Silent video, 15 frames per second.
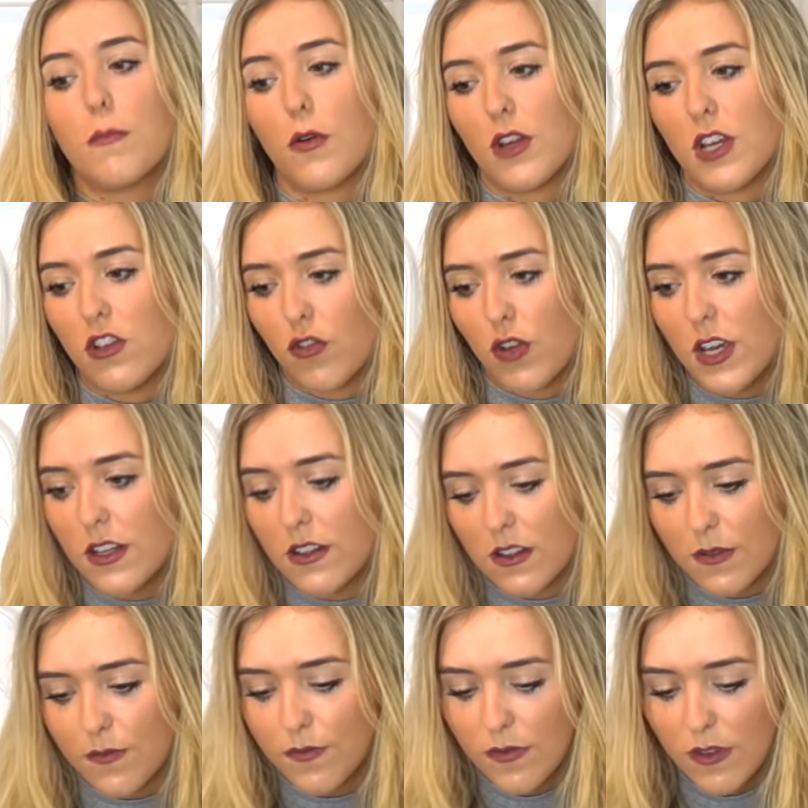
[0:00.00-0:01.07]
body
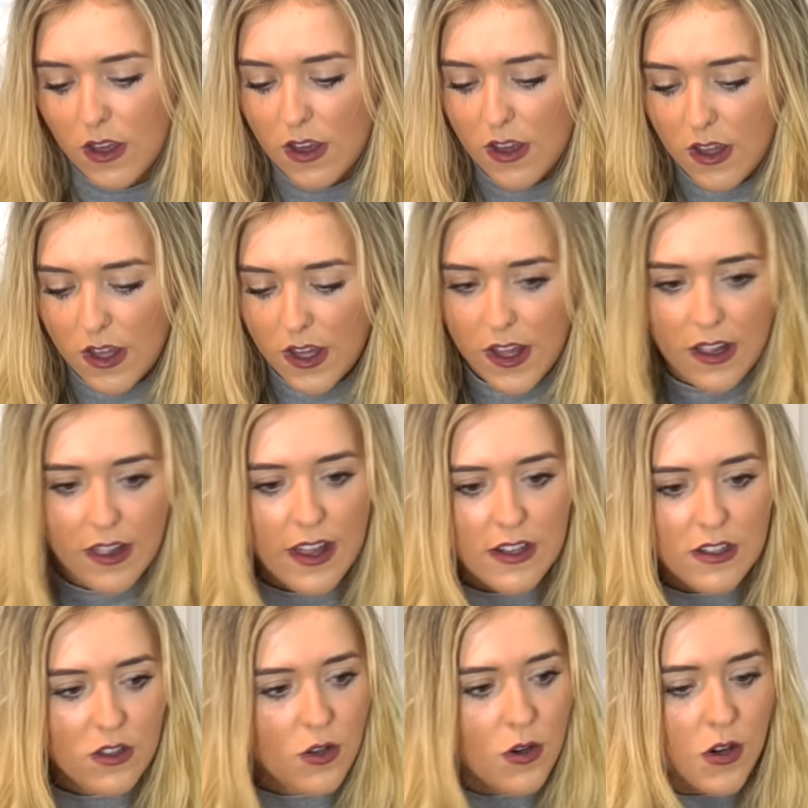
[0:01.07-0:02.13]
treats.
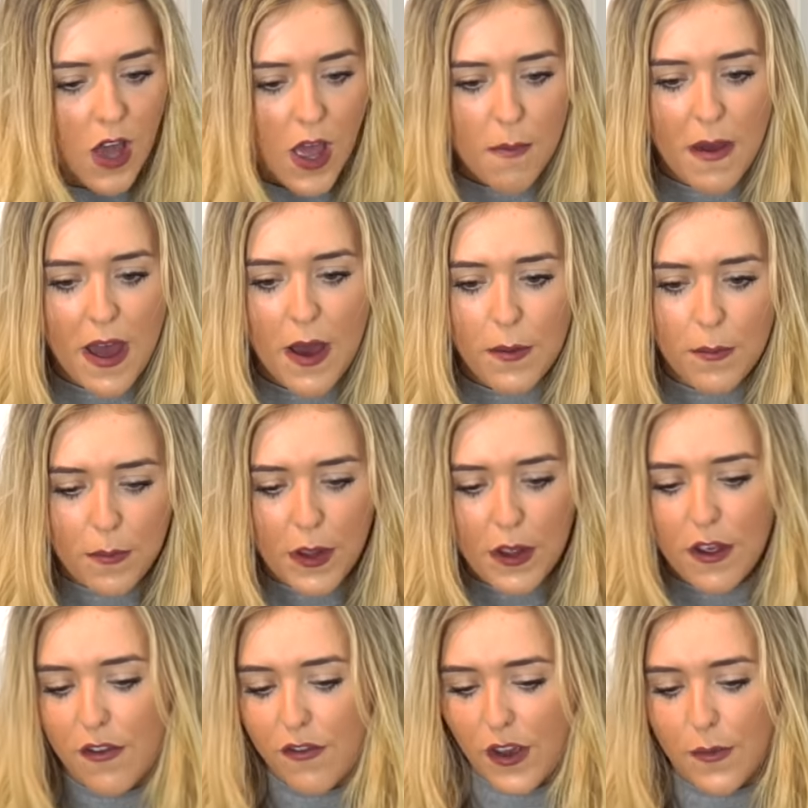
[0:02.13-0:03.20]
Let's talk about
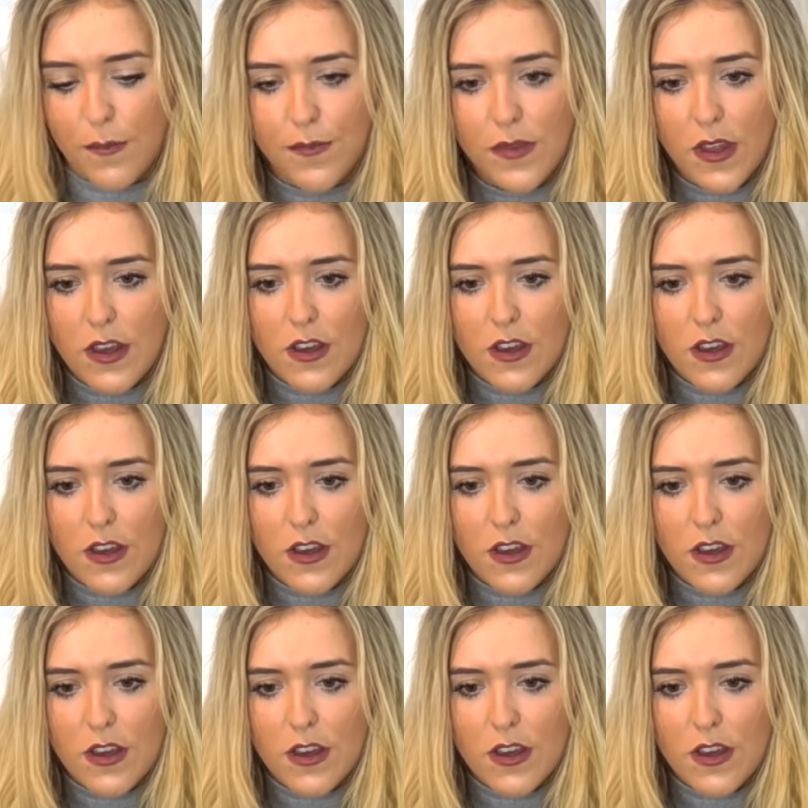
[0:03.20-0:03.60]
perfume.